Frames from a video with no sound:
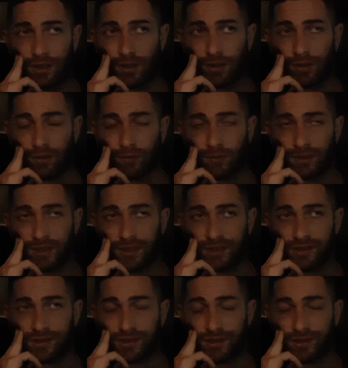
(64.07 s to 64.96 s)
know
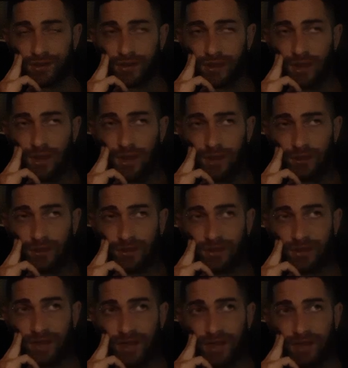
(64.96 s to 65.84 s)
it's just the
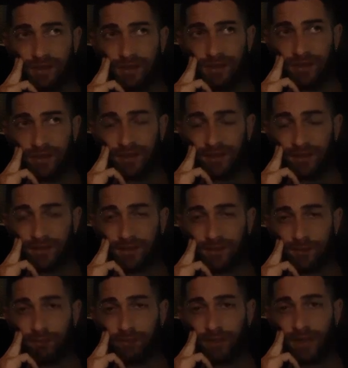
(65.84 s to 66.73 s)

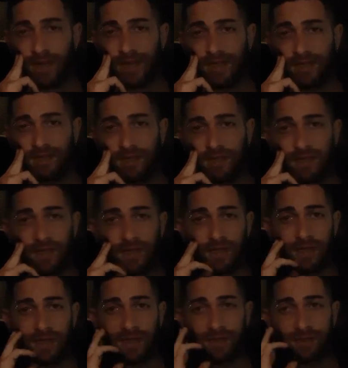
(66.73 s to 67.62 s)
TNLC plate
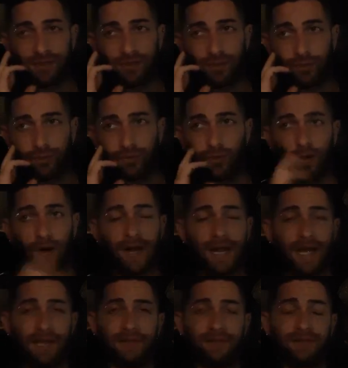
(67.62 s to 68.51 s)
is too
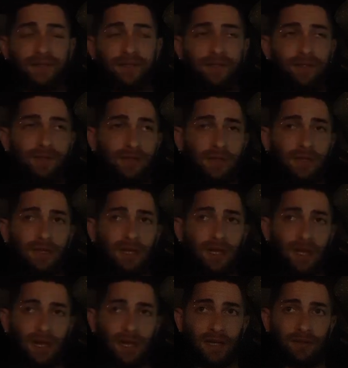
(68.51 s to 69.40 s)
grand,
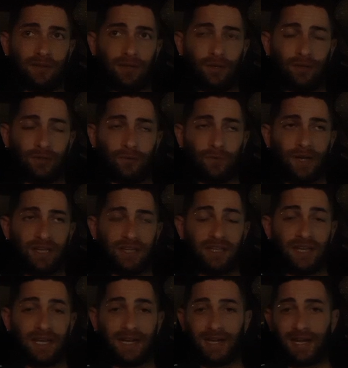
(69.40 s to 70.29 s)
and the only way you
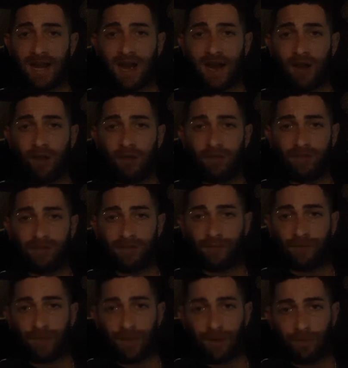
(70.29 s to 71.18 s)
can get it now is
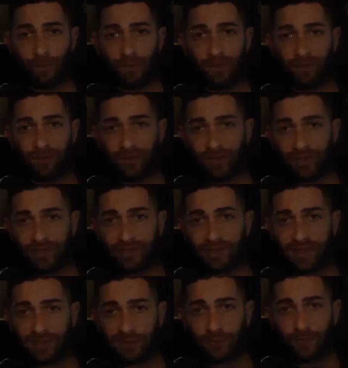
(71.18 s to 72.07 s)
if you have a wheelchair
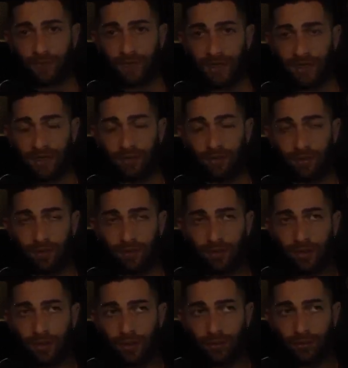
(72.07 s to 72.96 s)
accessible vehicle.
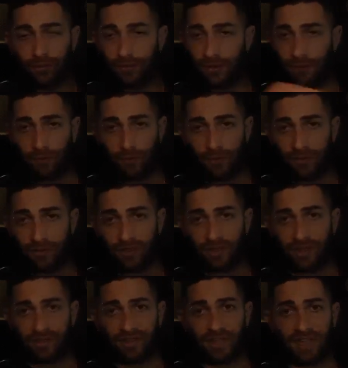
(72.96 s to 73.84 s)
Do you have a
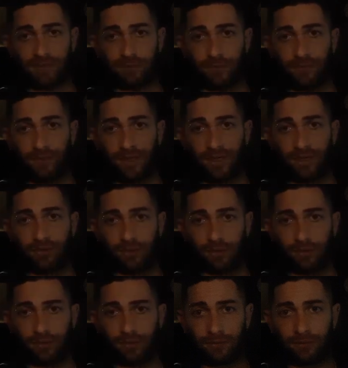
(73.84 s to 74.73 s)
wheelchair accessible vehicle?